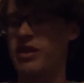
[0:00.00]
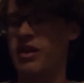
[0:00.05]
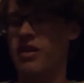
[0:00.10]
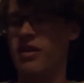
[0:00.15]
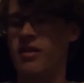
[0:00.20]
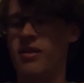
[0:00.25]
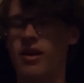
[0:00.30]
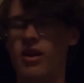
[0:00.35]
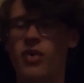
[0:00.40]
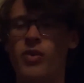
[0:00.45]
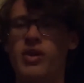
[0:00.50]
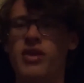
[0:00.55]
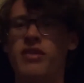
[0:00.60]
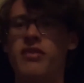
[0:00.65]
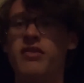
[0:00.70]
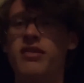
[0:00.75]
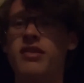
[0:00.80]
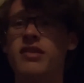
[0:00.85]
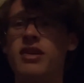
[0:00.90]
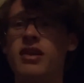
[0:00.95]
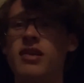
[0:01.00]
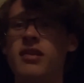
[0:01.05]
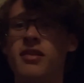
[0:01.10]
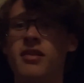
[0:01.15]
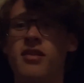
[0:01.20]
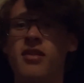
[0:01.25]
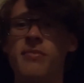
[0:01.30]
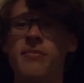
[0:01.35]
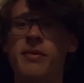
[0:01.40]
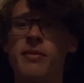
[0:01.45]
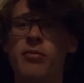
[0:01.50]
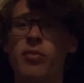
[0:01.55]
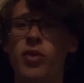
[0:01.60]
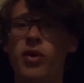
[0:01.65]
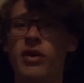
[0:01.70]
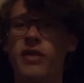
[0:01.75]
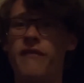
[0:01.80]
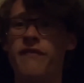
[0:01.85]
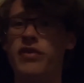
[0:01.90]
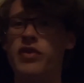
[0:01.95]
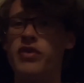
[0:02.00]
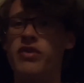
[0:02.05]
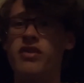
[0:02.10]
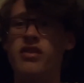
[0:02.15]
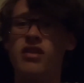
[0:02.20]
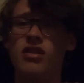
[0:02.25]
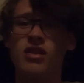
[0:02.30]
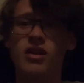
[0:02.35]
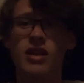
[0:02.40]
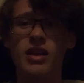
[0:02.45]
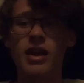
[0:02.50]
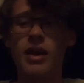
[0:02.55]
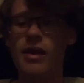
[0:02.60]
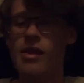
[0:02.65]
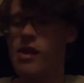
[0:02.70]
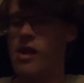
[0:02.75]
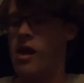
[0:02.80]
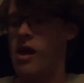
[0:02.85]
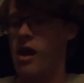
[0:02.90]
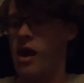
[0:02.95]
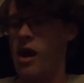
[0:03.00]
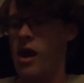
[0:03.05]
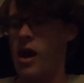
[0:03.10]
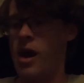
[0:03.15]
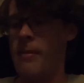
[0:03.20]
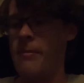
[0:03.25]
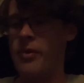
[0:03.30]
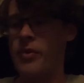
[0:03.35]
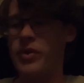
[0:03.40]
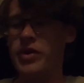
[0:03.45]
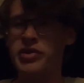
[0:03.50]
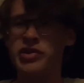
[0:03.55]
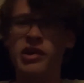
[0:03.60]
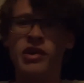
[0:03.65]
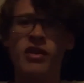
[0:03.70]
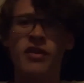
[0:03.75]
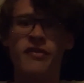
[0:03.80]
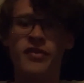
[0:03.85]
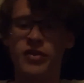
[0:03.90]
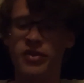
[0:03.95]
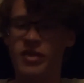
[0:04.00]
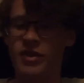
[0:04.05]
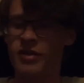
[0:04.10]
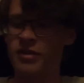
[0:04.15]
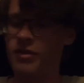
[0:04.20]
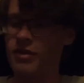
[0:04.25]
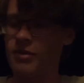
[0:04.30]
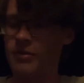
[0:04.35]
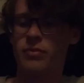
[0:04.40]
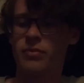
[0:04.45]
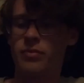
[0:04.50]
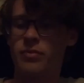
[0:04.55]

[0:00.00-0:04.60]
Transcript: It's not quite as detailed and it's a bit more confusing to look at, but we can check out a few things.